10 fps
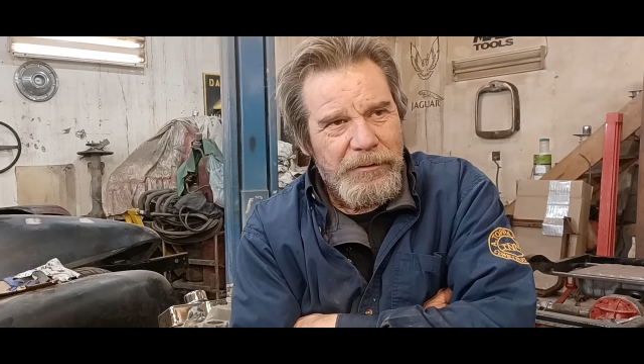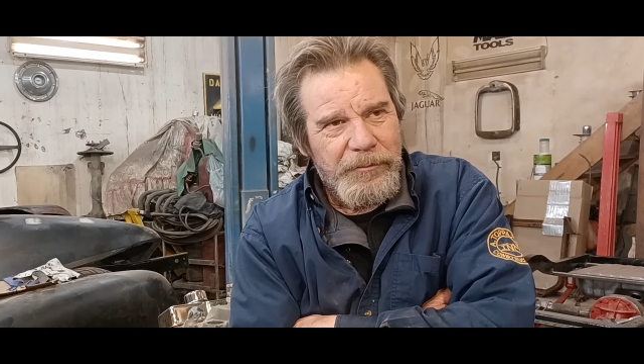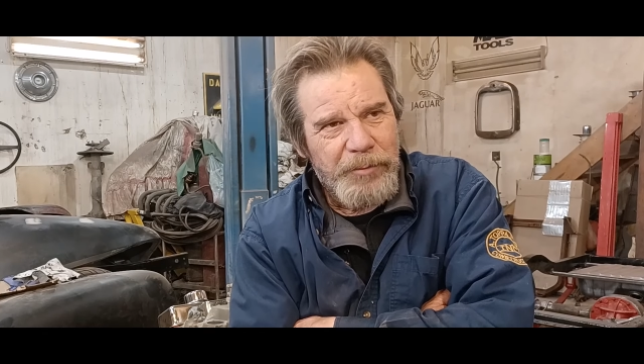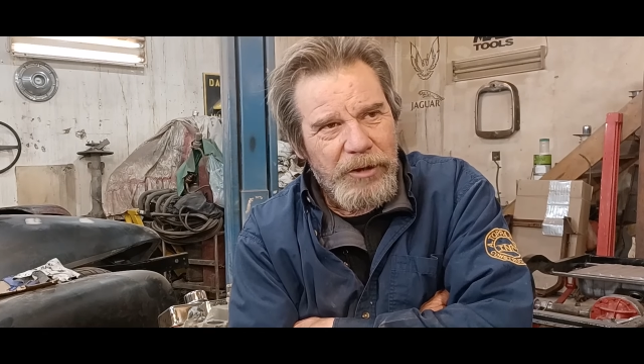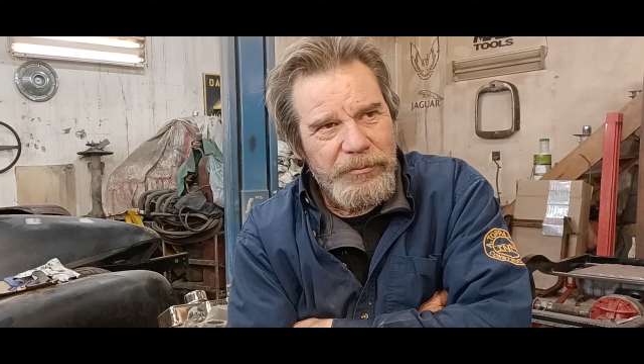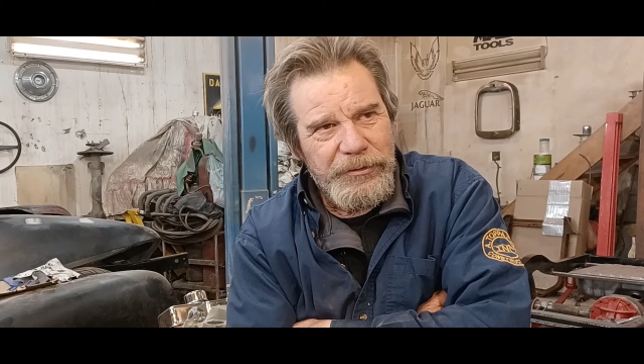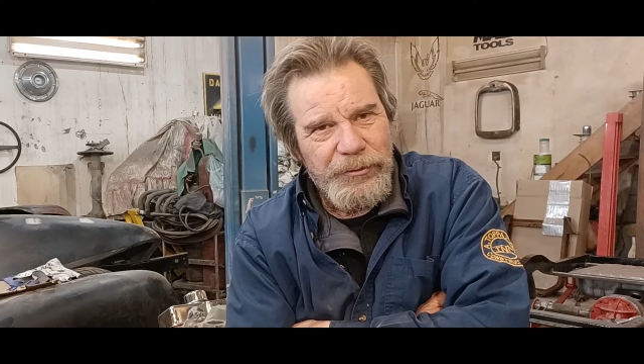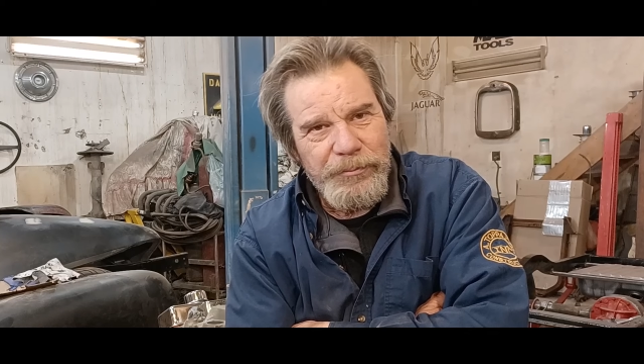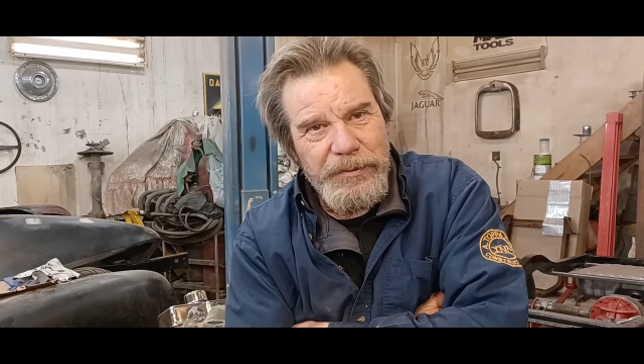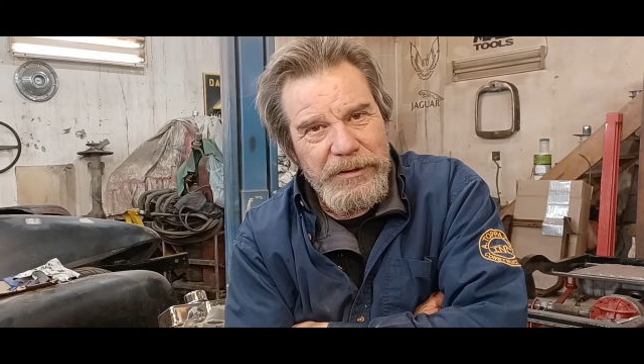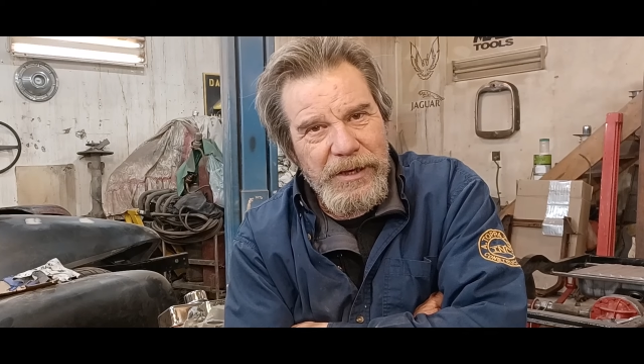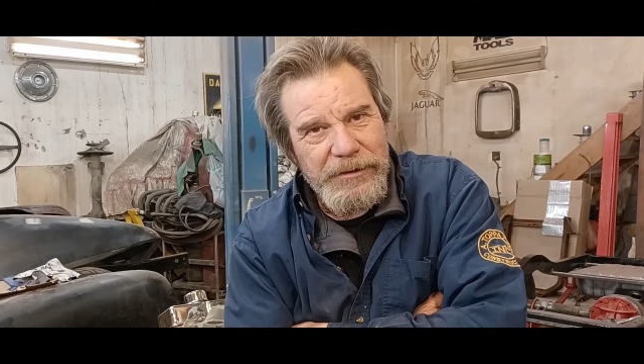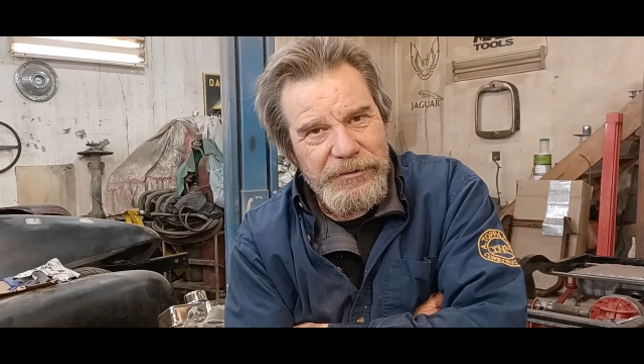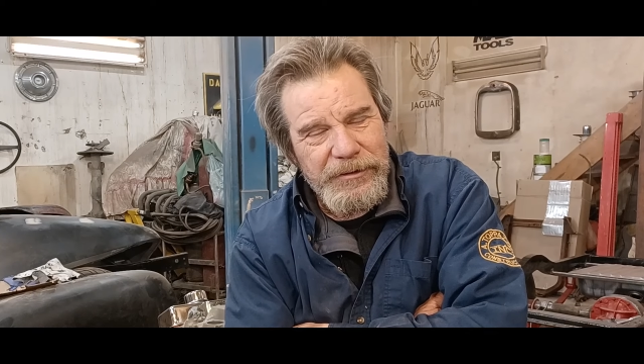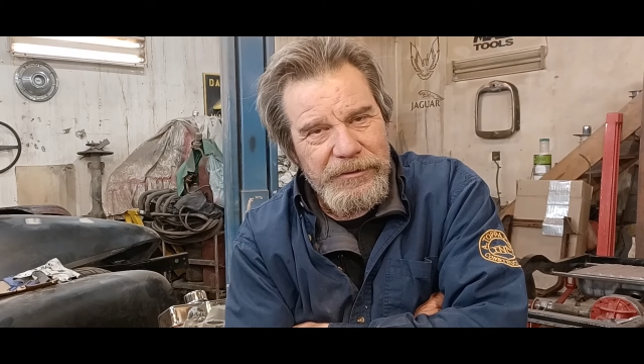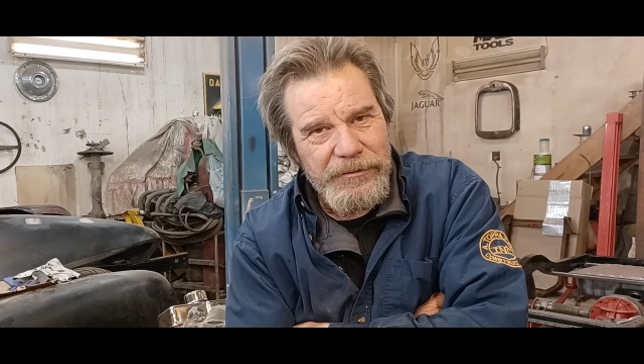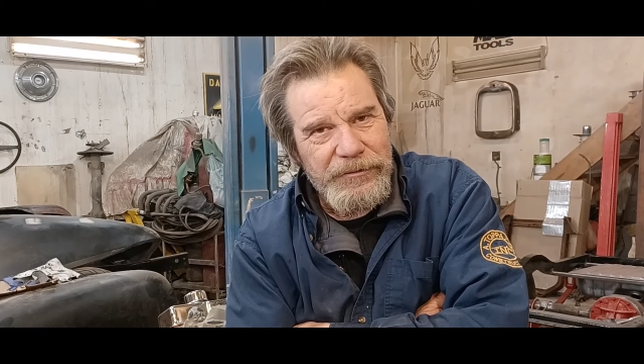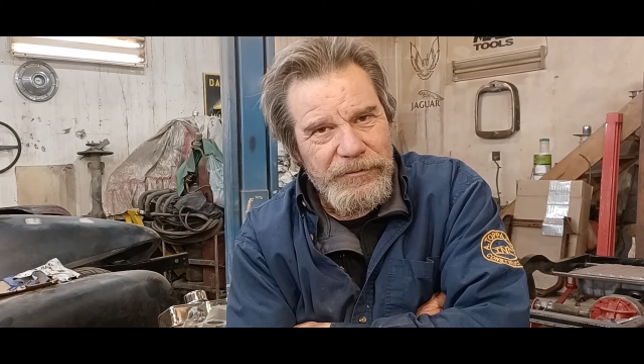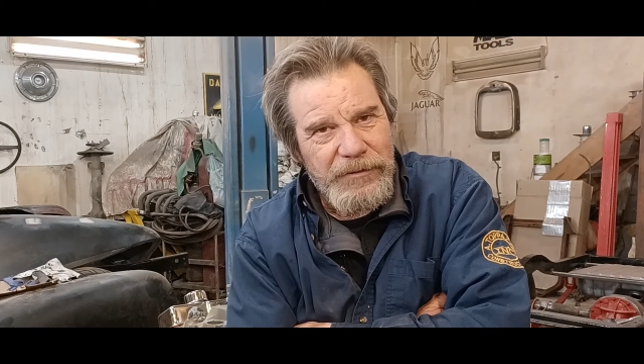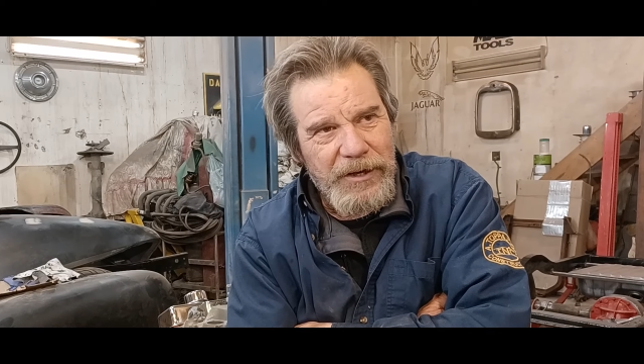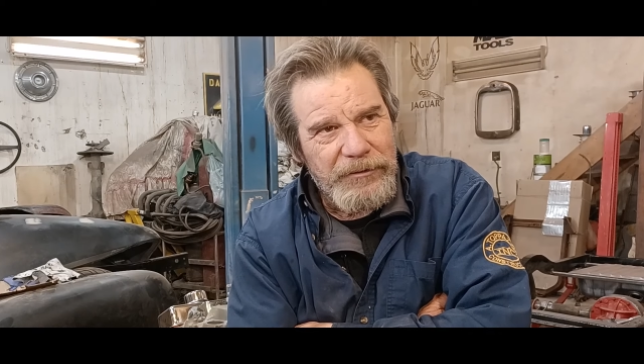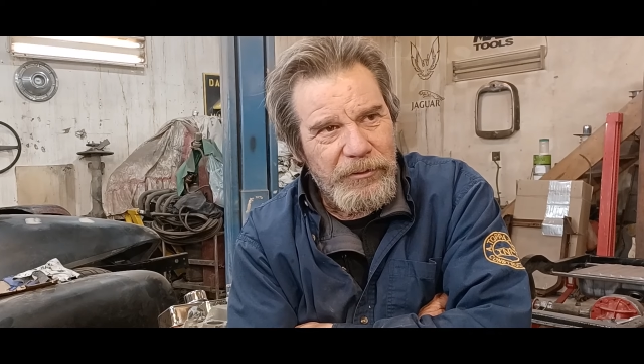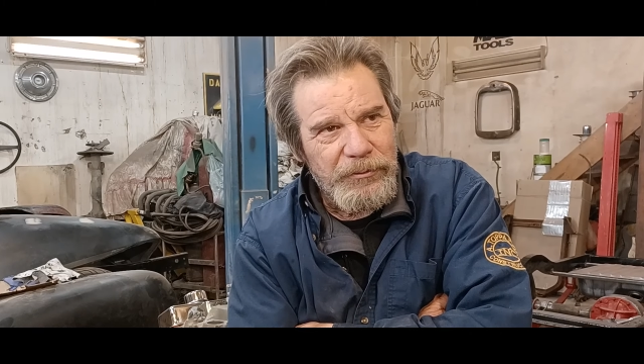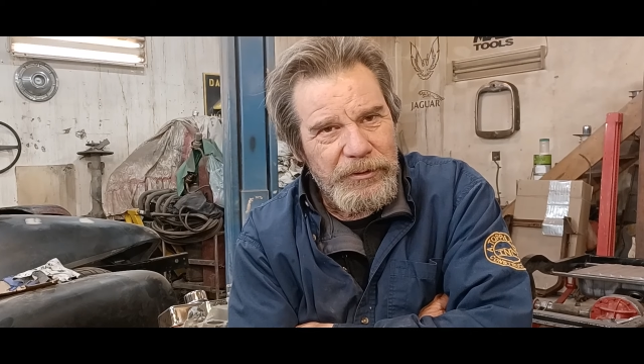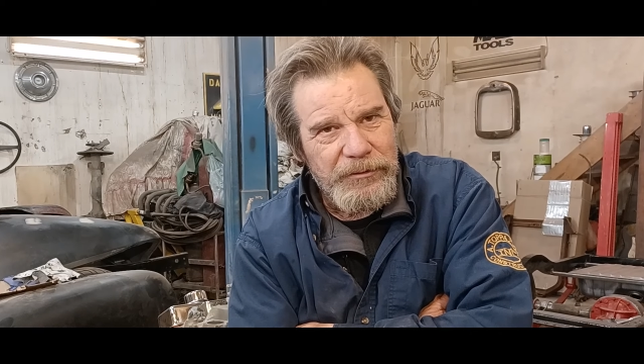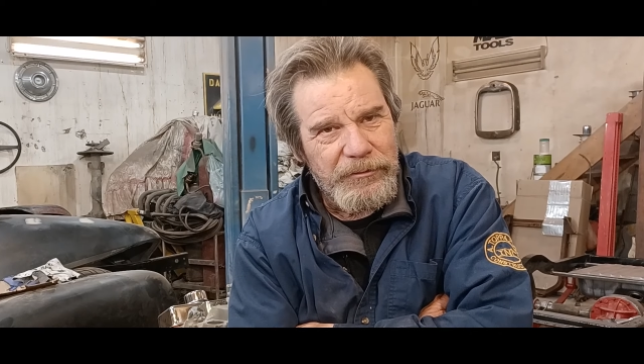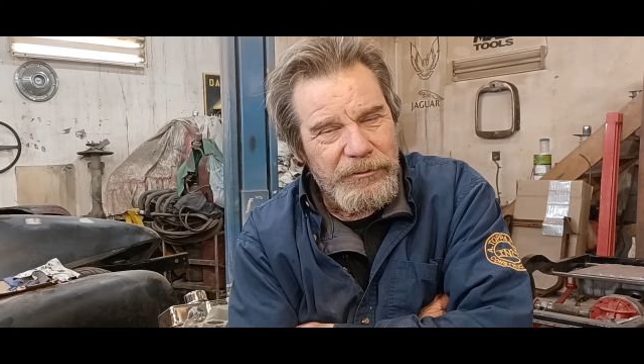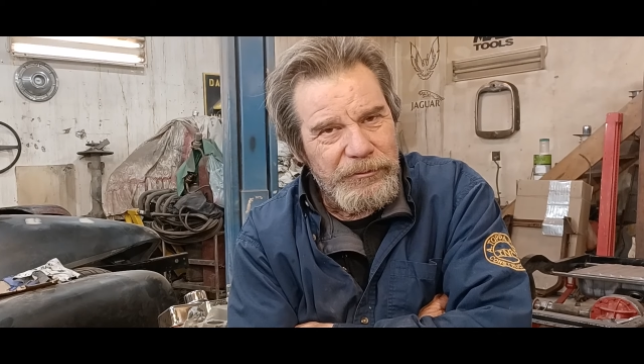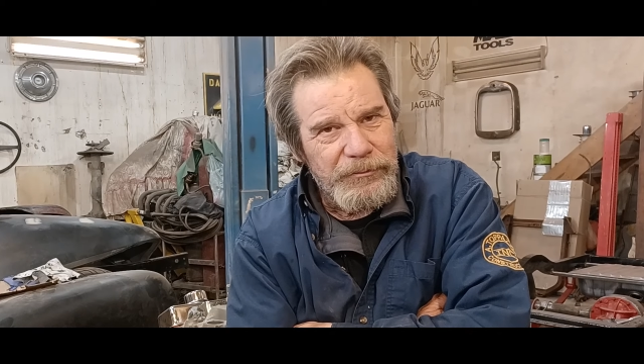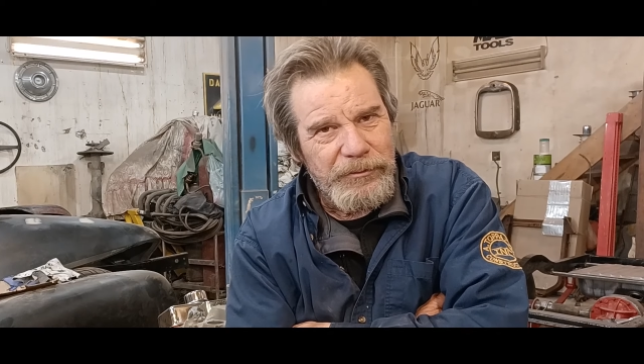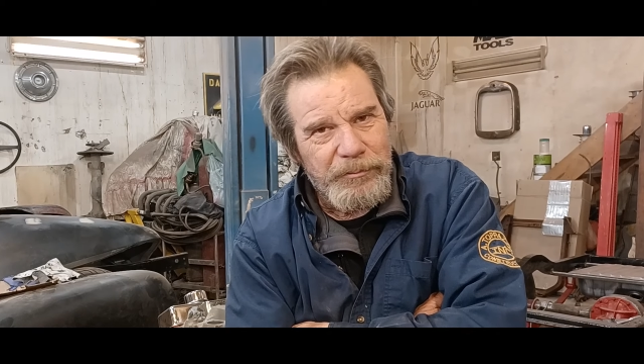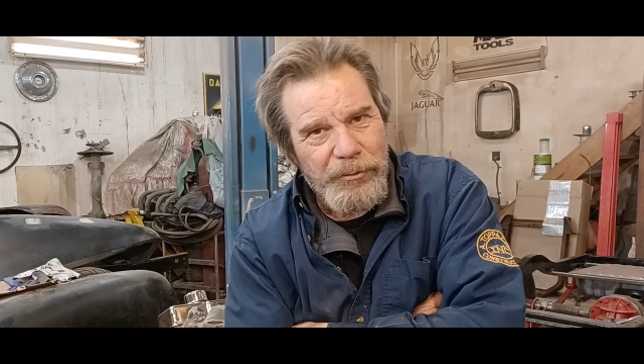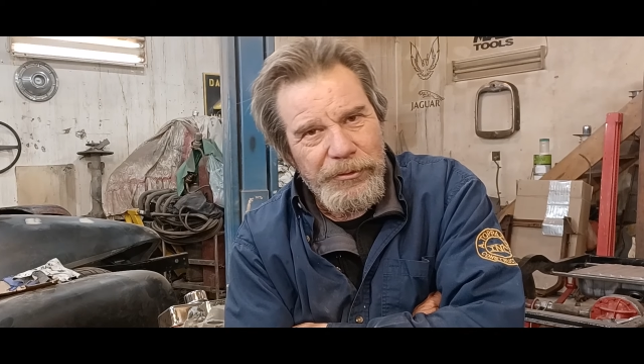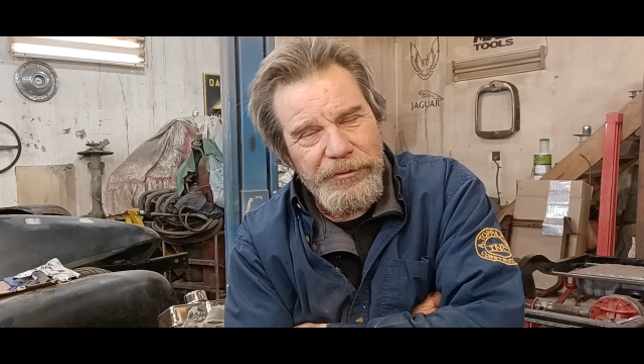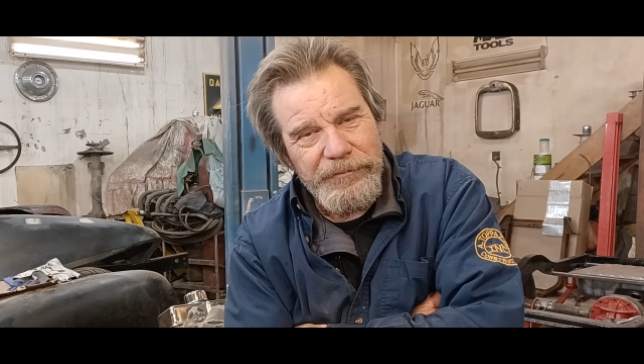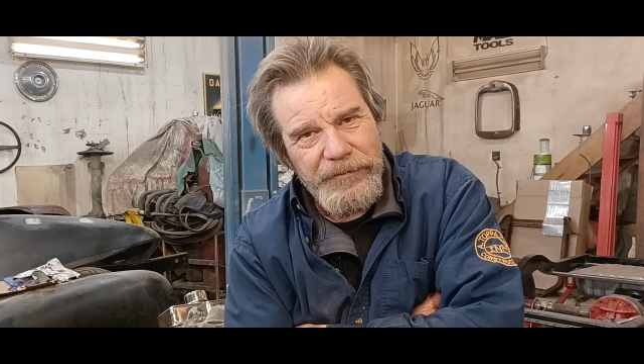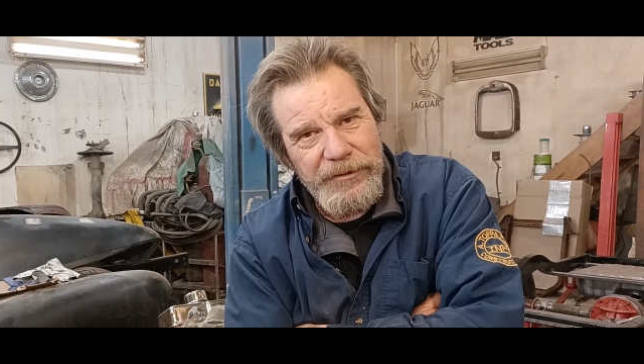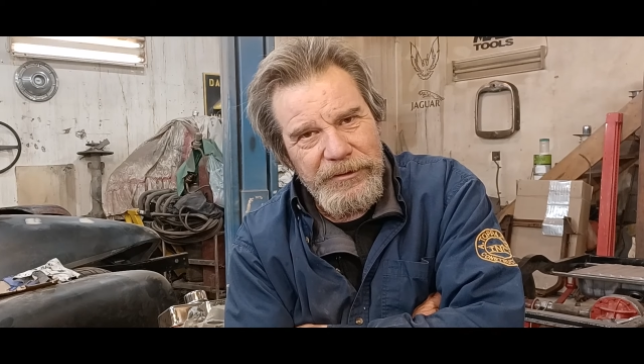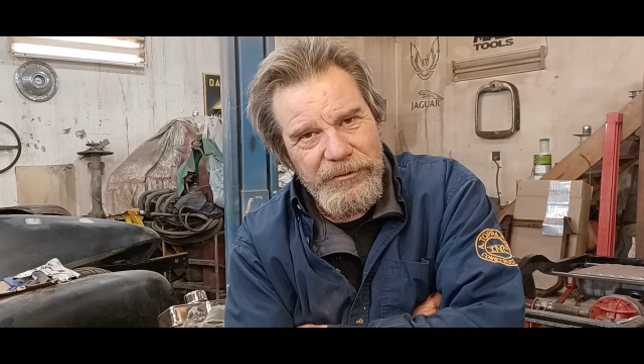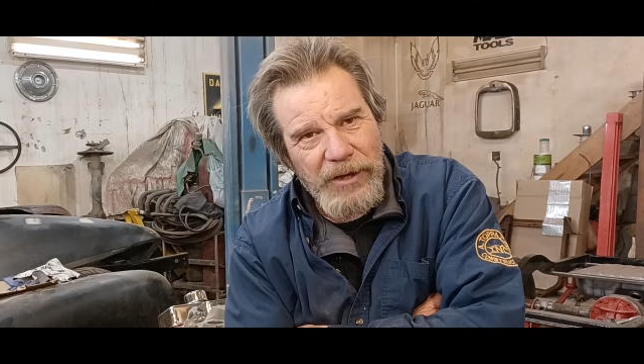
The problem with UPS is they don't include the border fees,